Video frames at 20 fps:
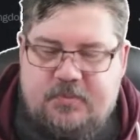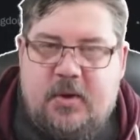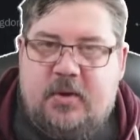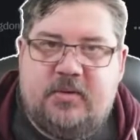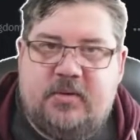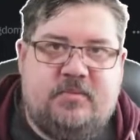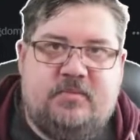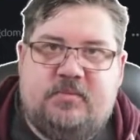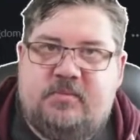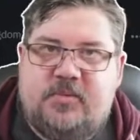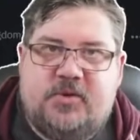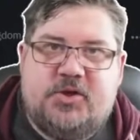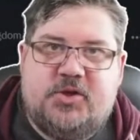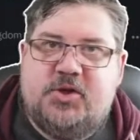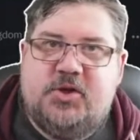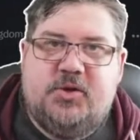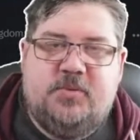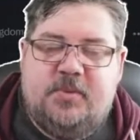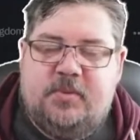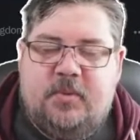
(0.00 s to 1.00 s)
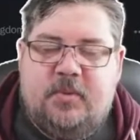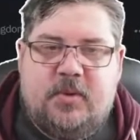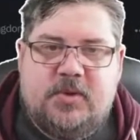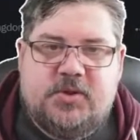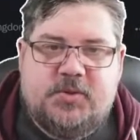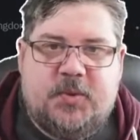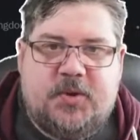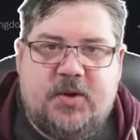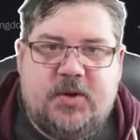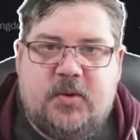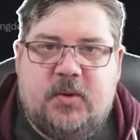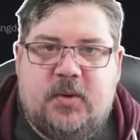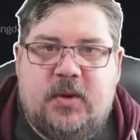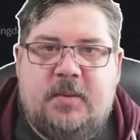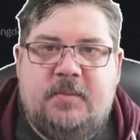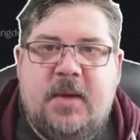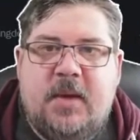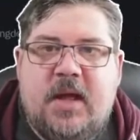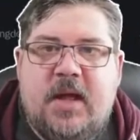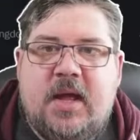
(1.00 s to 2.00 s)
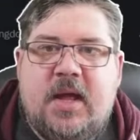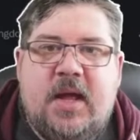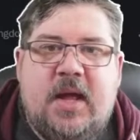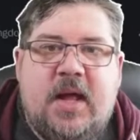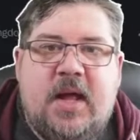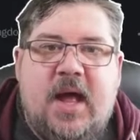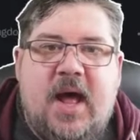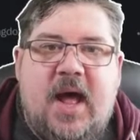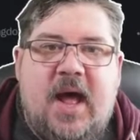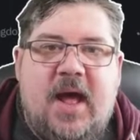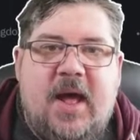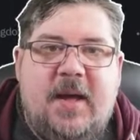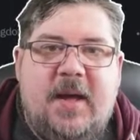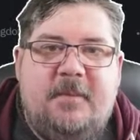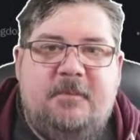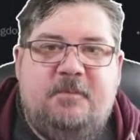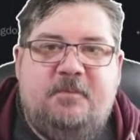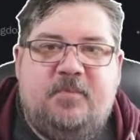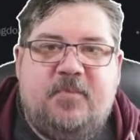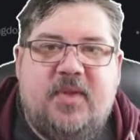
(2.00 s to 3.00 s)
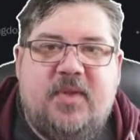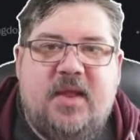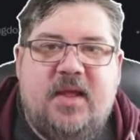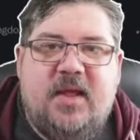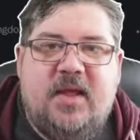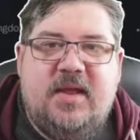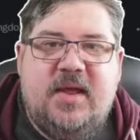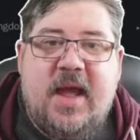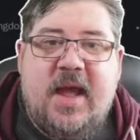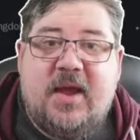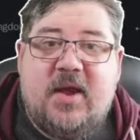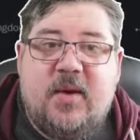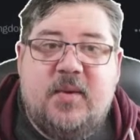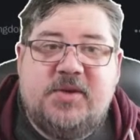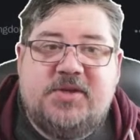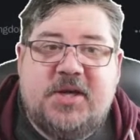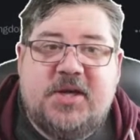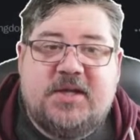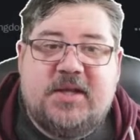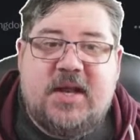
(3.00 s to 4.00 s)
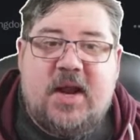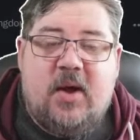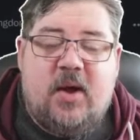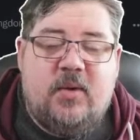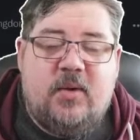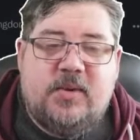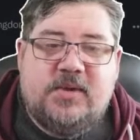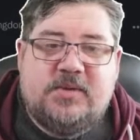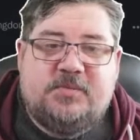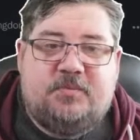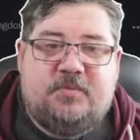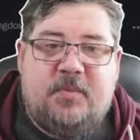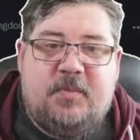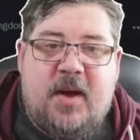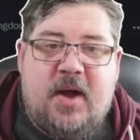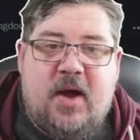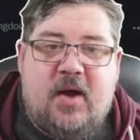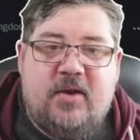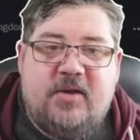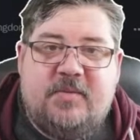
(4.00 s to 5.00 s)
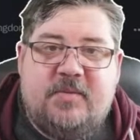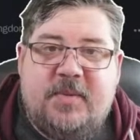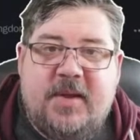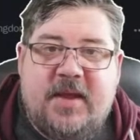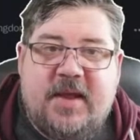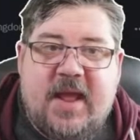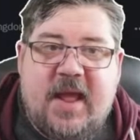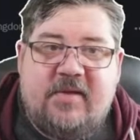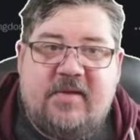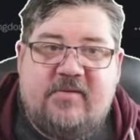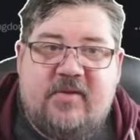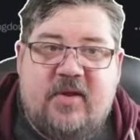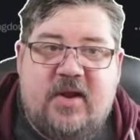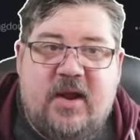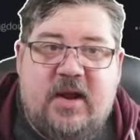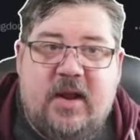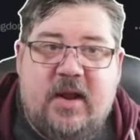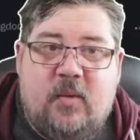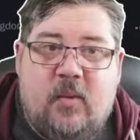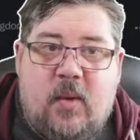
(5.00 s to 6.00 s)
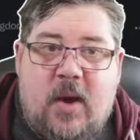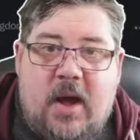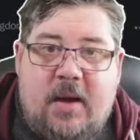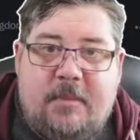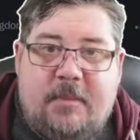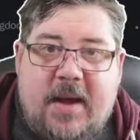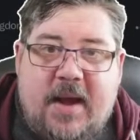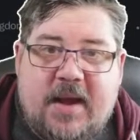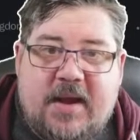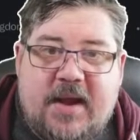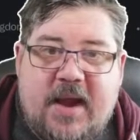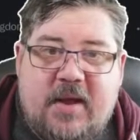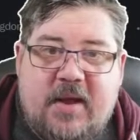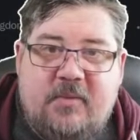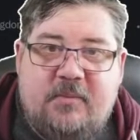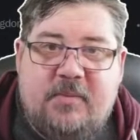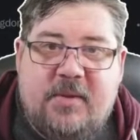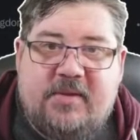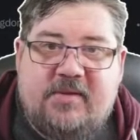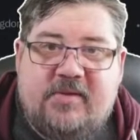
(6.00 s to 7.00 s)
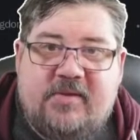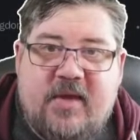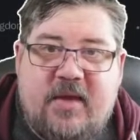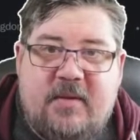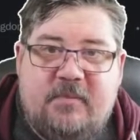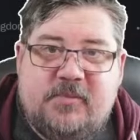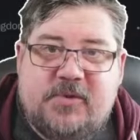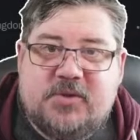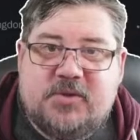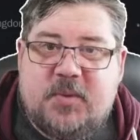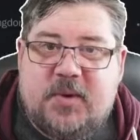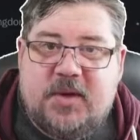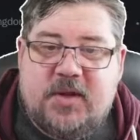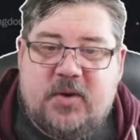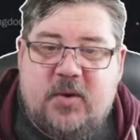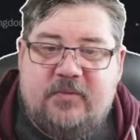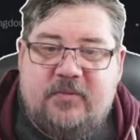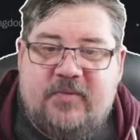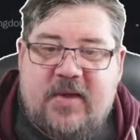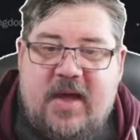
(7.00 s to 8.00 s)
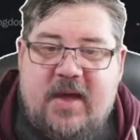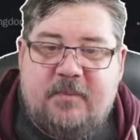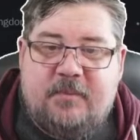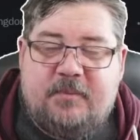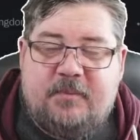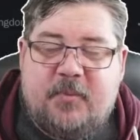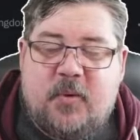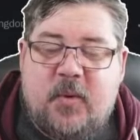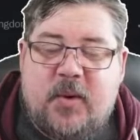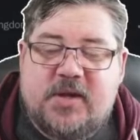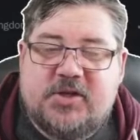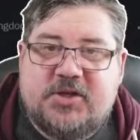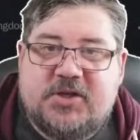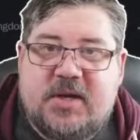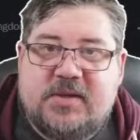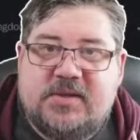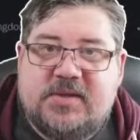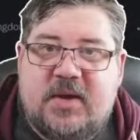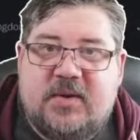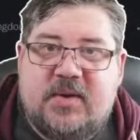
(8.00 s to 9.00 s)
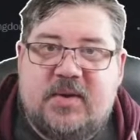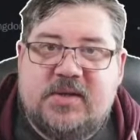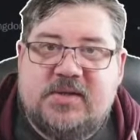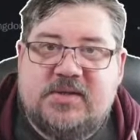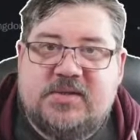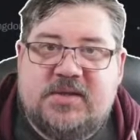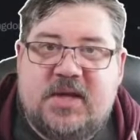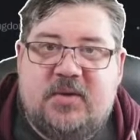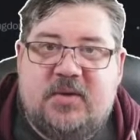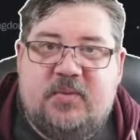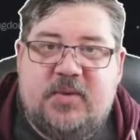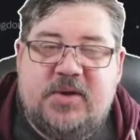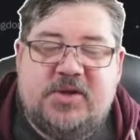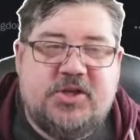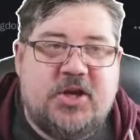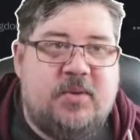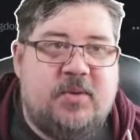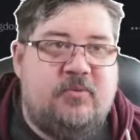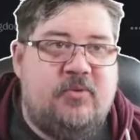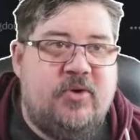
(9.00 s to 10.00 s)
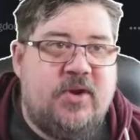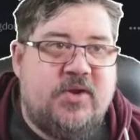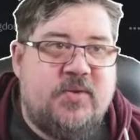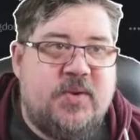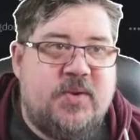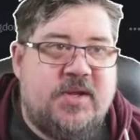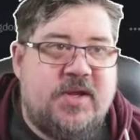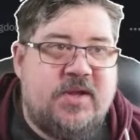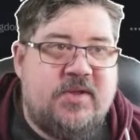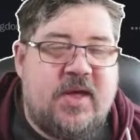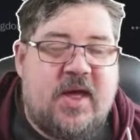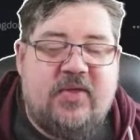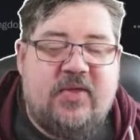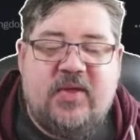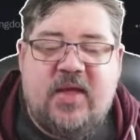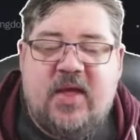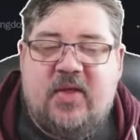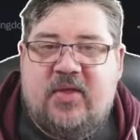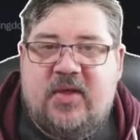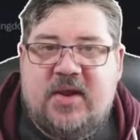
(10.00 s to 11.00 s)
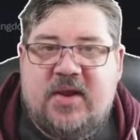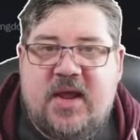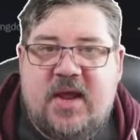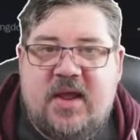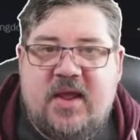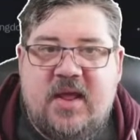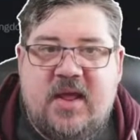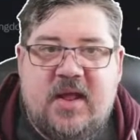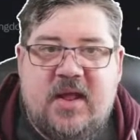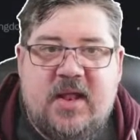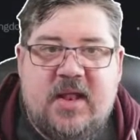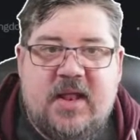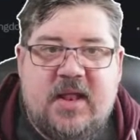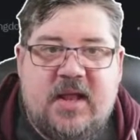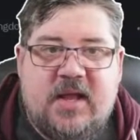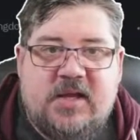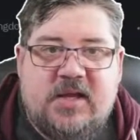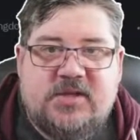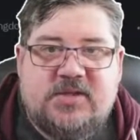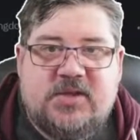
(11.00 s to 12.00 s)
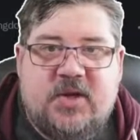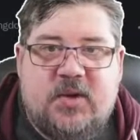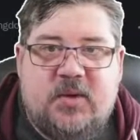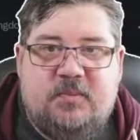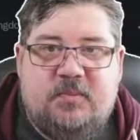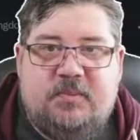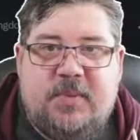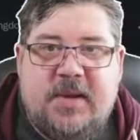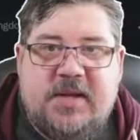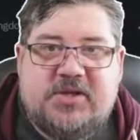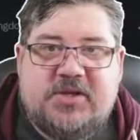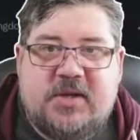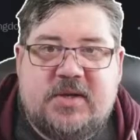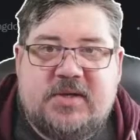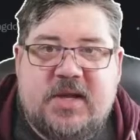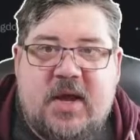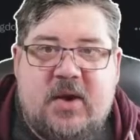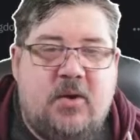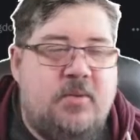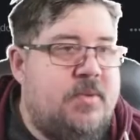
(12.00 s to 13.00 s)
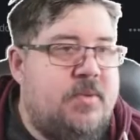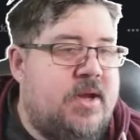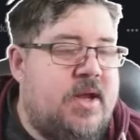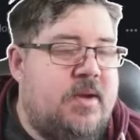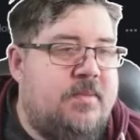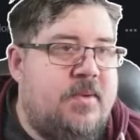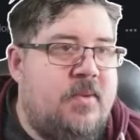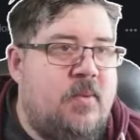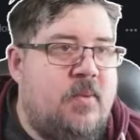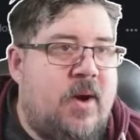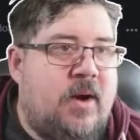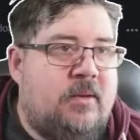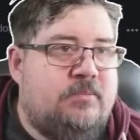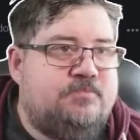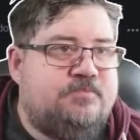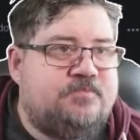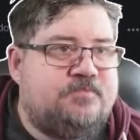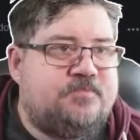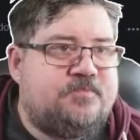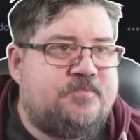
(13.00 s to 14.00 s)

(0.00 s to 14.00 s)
PodTube, what you want to call them. Yeah, go and check that out. I was honoured to be a guest on it a little while back now, but just wanted to give that a quick shout out because Reshab retweeted that the other day. So big shout out. Hope you're keeping well.